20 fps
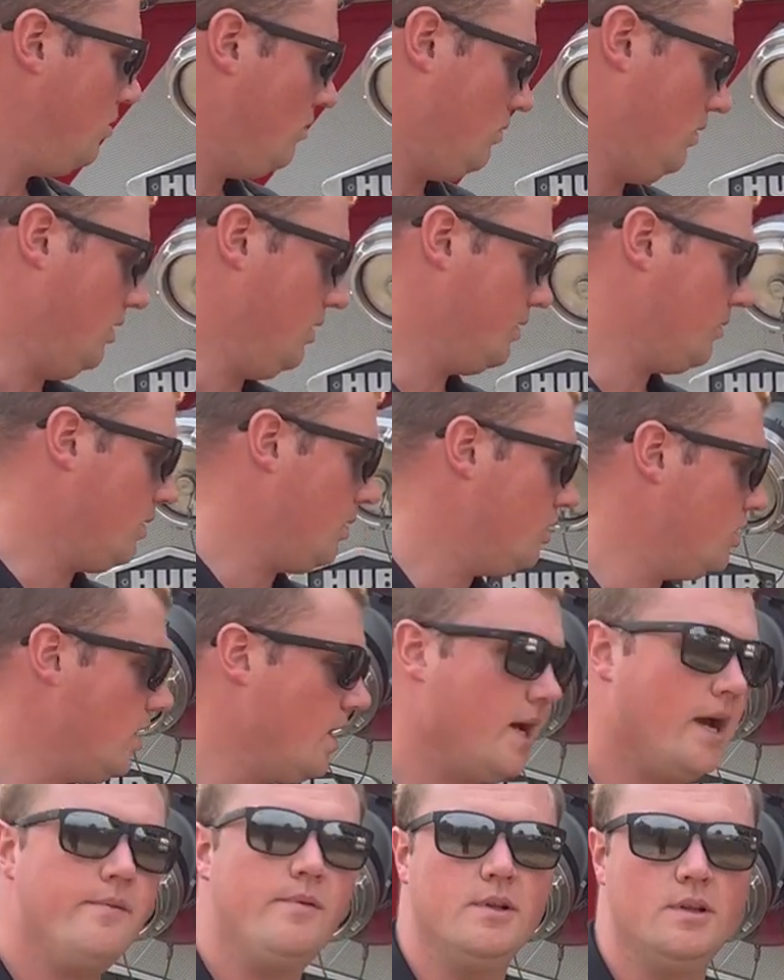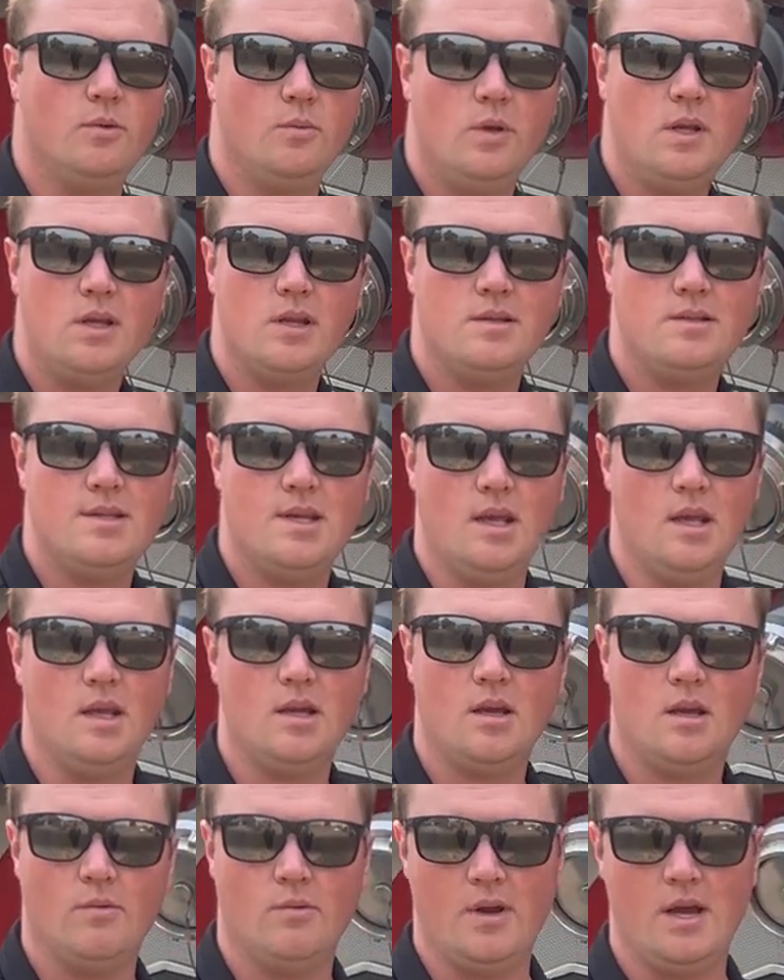we also actually have one that we can
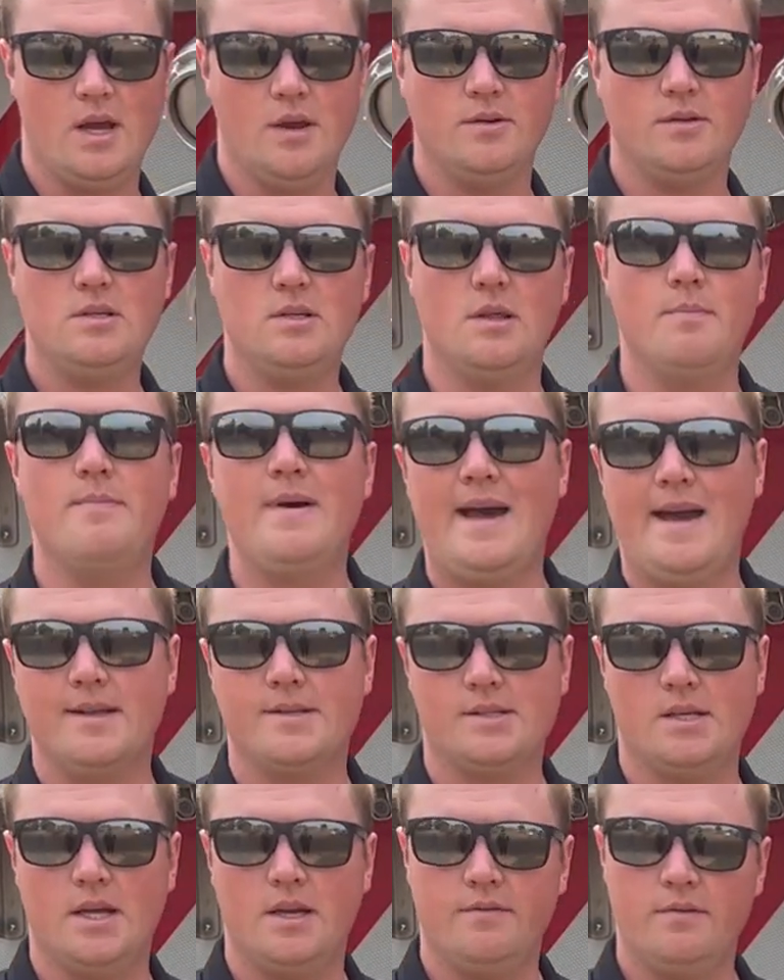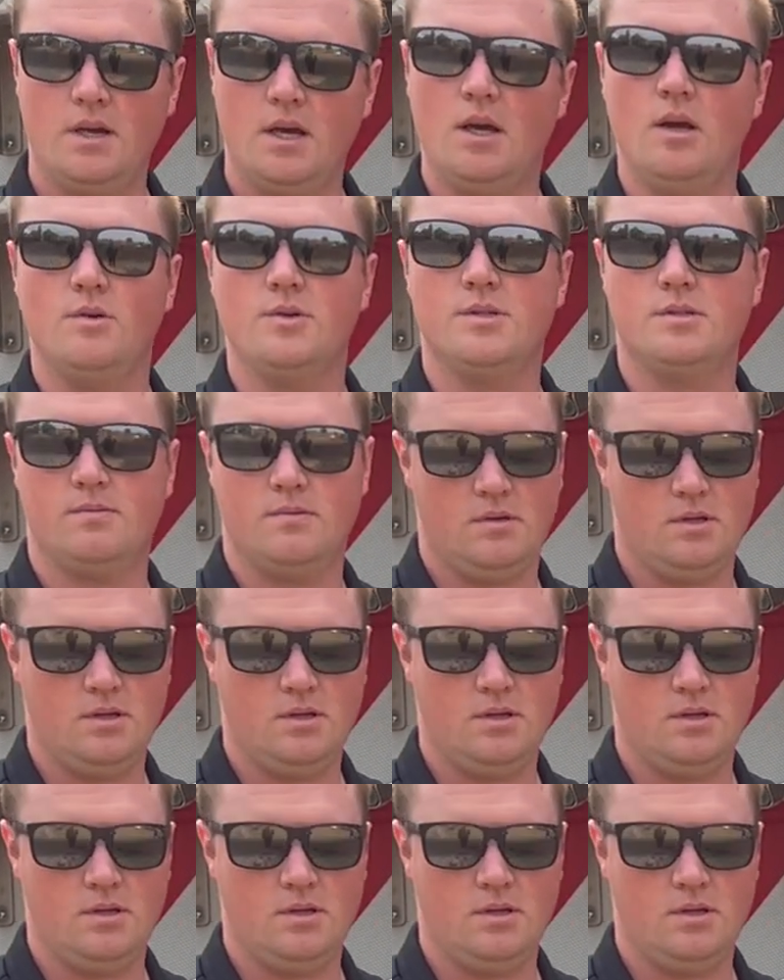take around to the back side of a house,